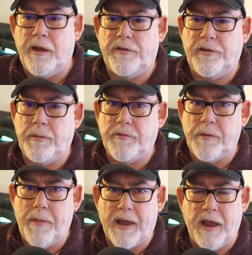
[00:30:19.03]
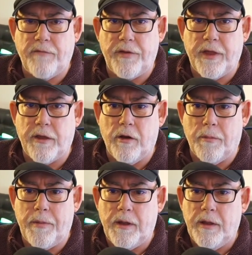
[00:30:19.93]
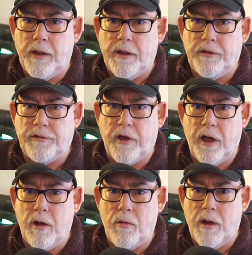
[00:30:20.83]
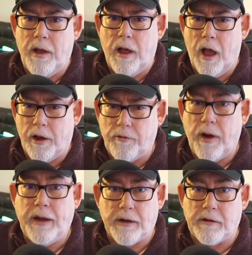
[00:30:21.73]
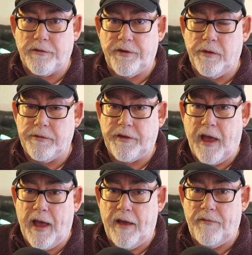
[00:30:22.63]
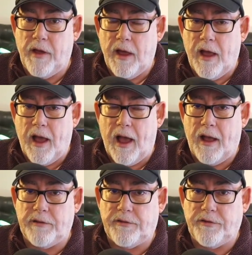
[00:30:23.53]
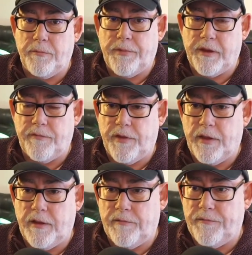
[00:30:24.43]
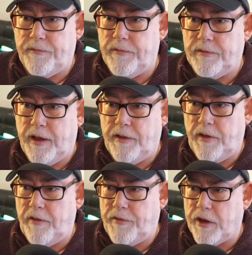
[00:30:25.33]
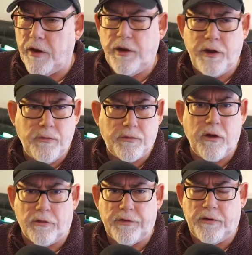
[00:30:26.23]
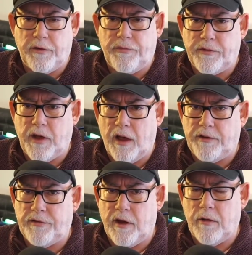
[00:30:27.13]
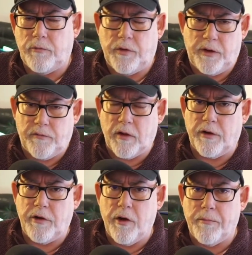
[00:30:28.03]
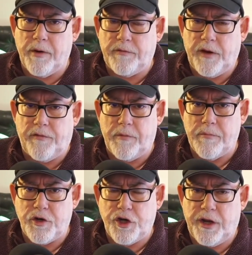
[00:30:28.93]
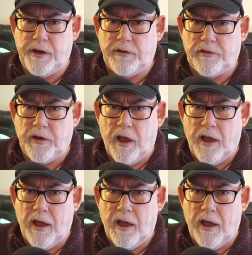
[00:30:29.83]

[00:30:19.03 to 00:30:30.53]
it seems to back everything up. So, a great little tool to have, and something for the. If, if you're going to use lots of different ISOs and you've got a number of different machines,